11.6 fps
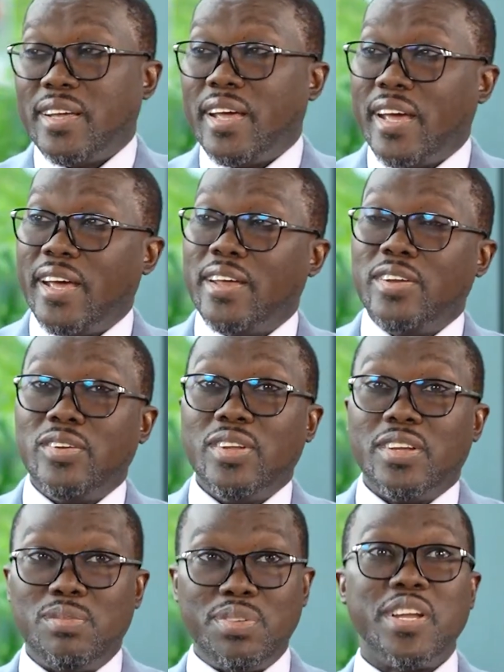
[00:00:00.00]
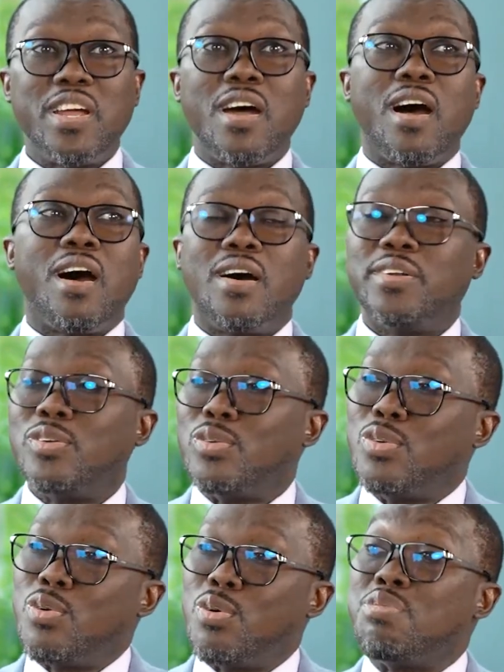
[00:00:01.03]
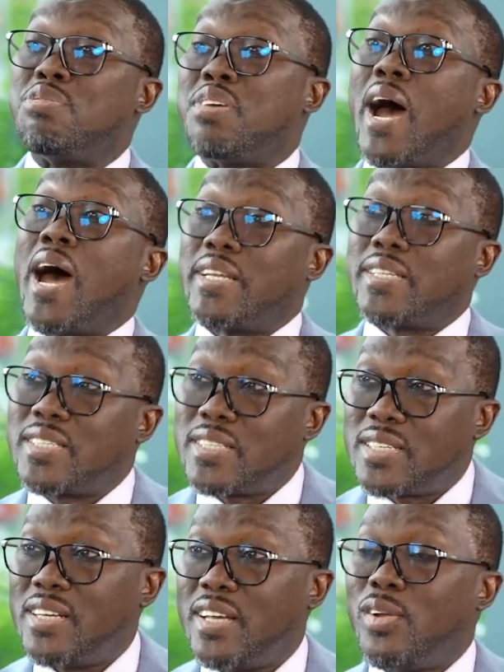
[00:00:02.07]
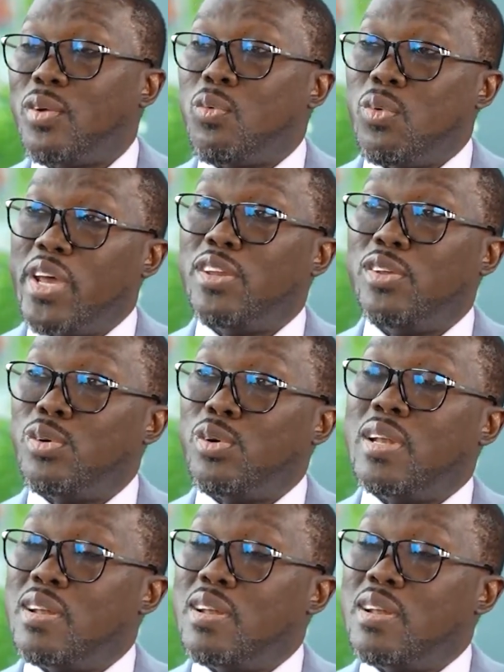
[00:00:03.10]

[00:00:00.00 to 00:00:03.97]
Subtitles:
And it's very hard to grow fast when your